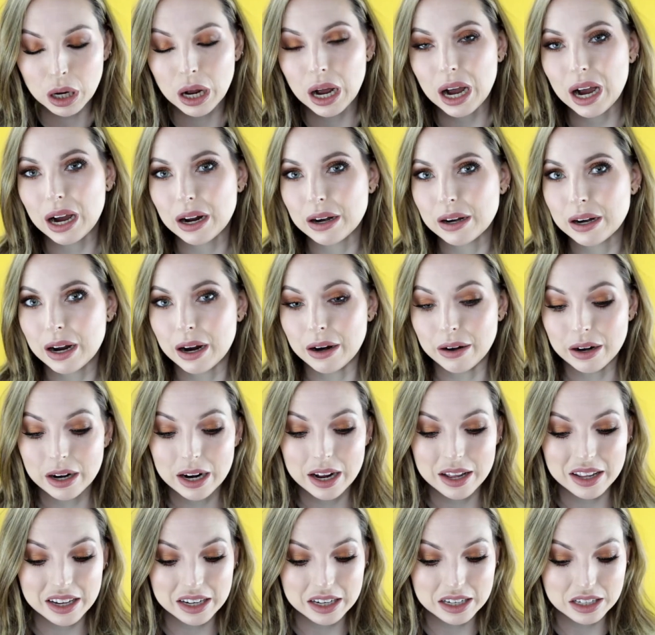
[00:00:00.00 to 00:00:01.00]
I don't know, I
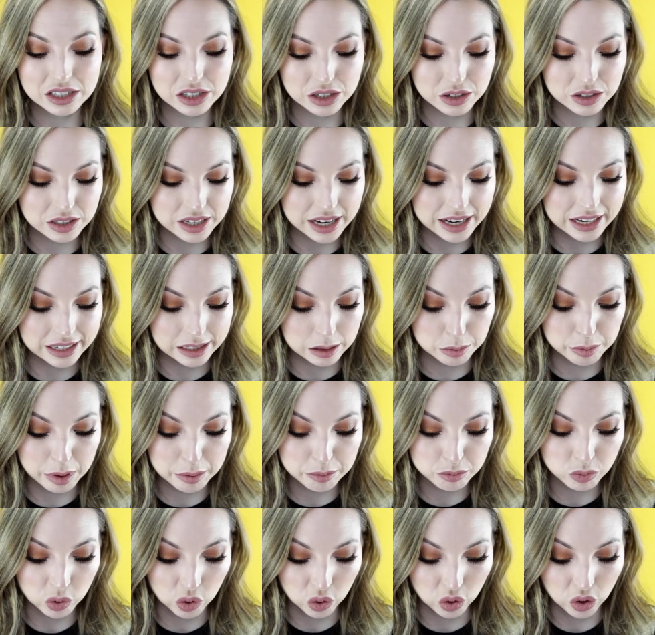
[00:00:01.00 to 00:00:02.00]
think I need to use it a little
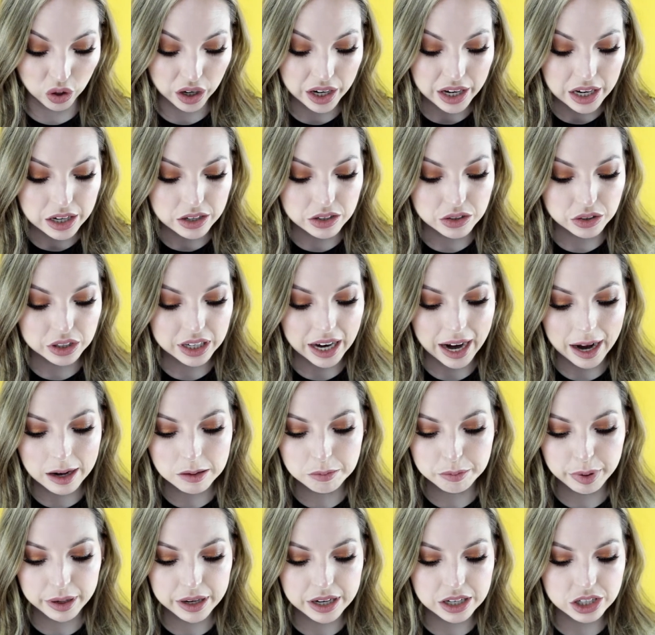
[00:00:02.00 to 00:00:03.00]
bit more. You
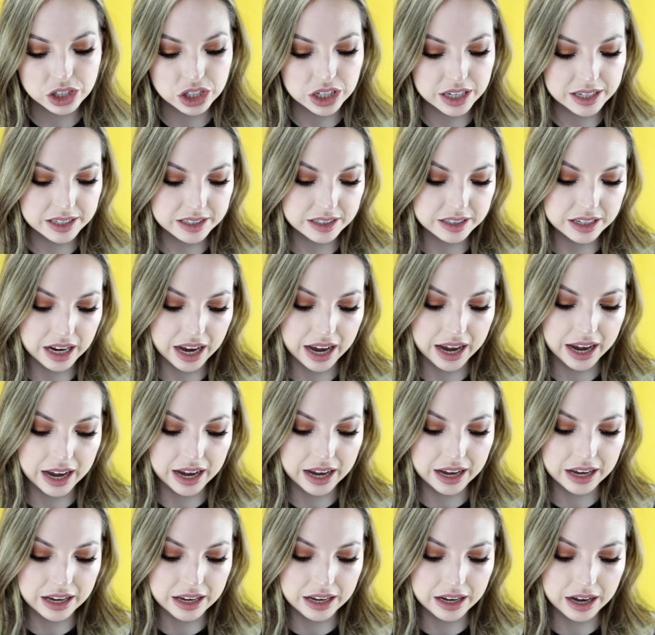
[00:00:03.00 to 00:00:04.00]
can purchase
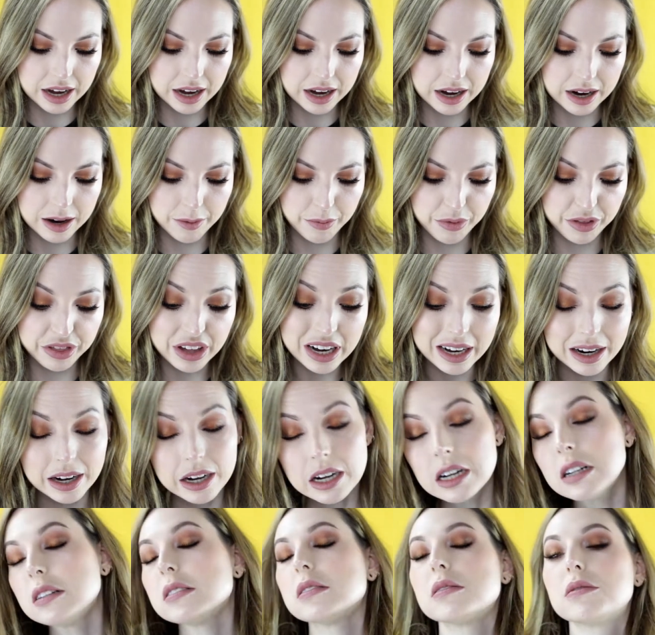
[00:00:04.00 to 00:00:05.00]
a
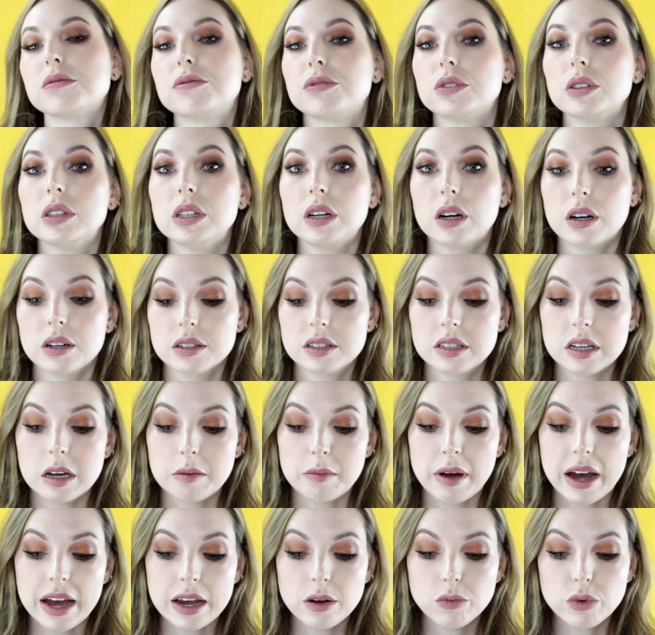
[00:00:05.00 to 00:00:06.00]
thinner for the
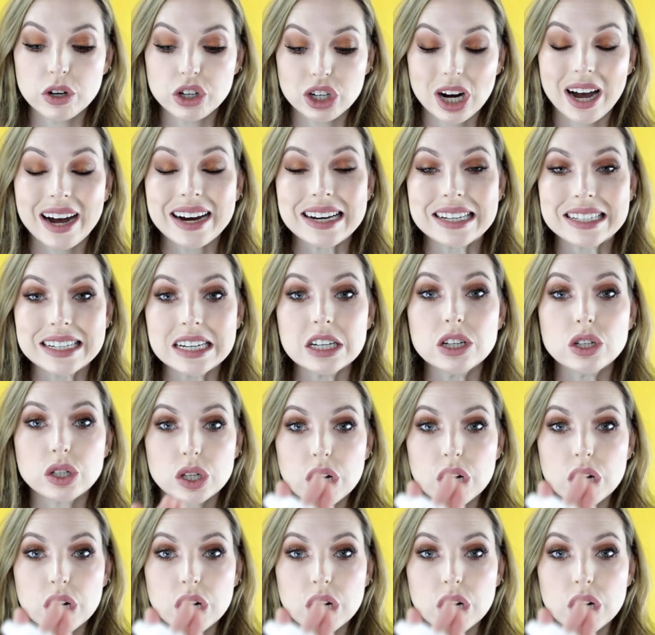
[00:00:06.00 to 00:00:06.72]
RCMA, which I did